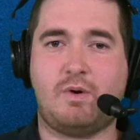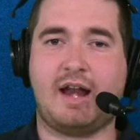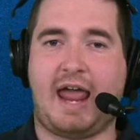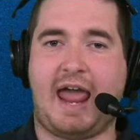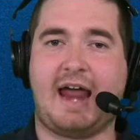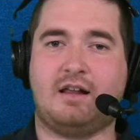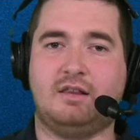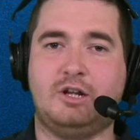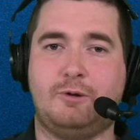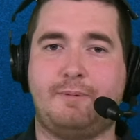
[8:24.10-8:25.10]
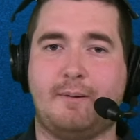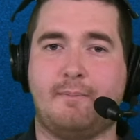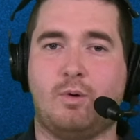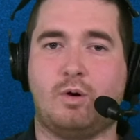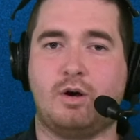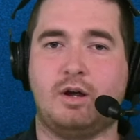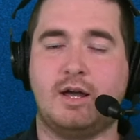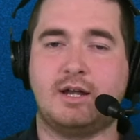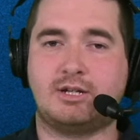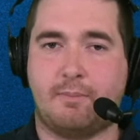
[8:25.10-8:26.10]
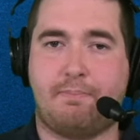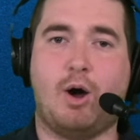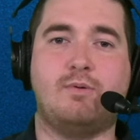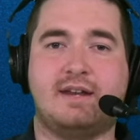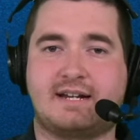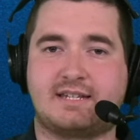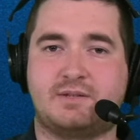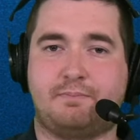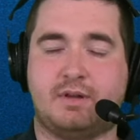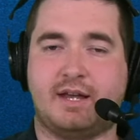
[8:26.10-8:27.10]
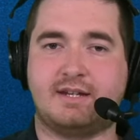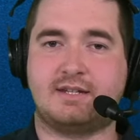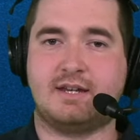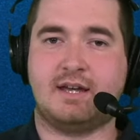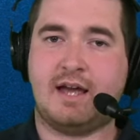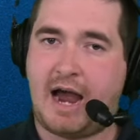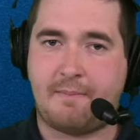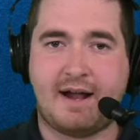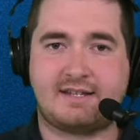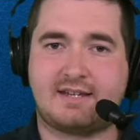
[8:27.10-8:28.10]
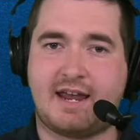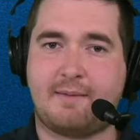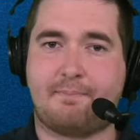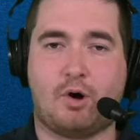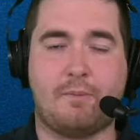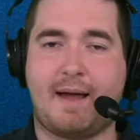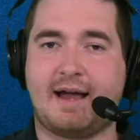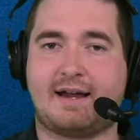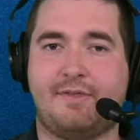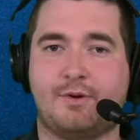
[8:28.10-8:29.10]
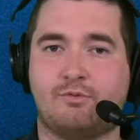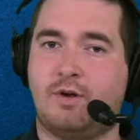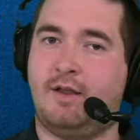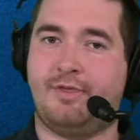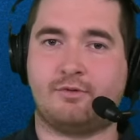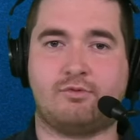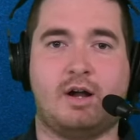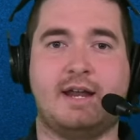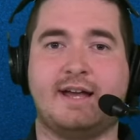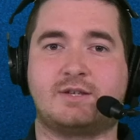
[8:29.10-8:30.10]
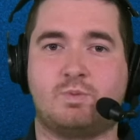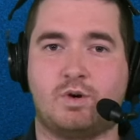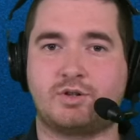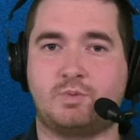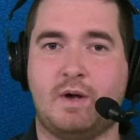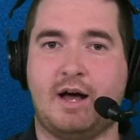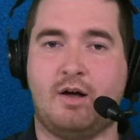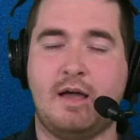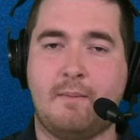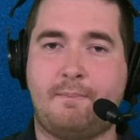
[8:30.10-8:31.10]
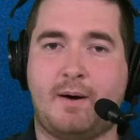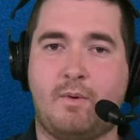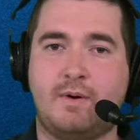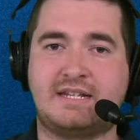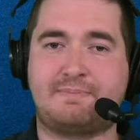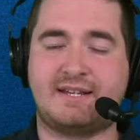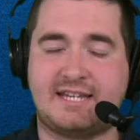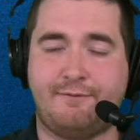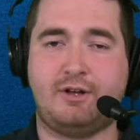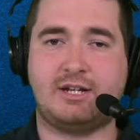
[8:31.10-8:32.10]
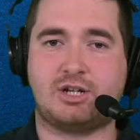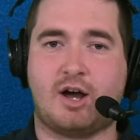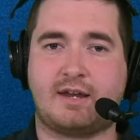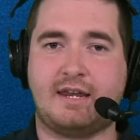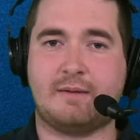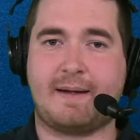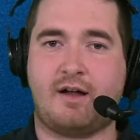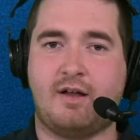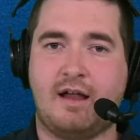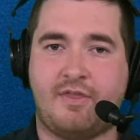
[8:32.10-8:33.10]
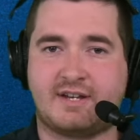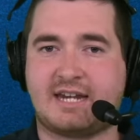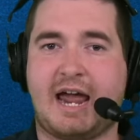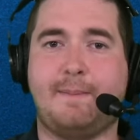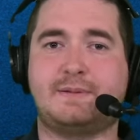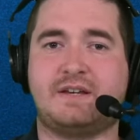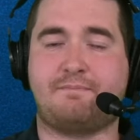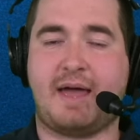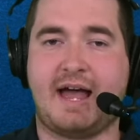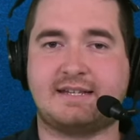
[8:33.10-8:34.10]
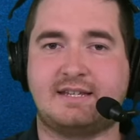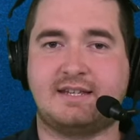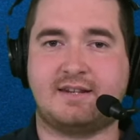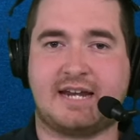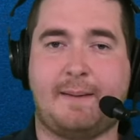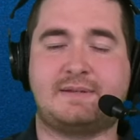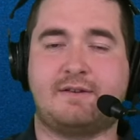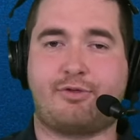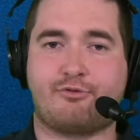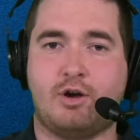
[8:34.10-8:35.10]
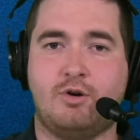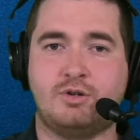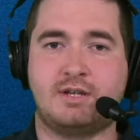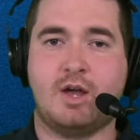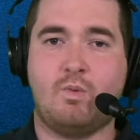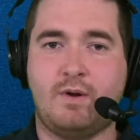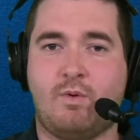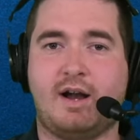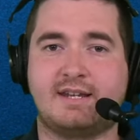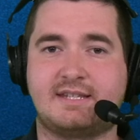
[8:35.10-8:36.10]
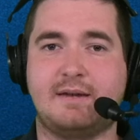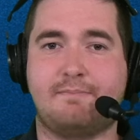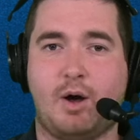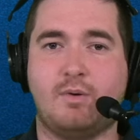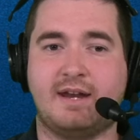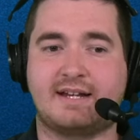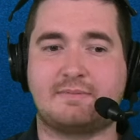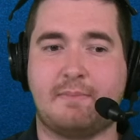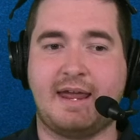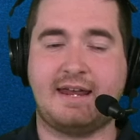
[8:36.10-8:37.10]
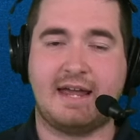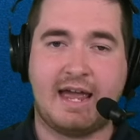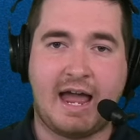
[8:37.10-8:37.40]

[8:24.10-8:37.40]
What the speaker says: want to add a little bit more to Bo Nix's plate. I'm not saying pull back on the run. The run has worked well. But when specifically talking about the types of passes and types of throws we want to see Bo Nix make,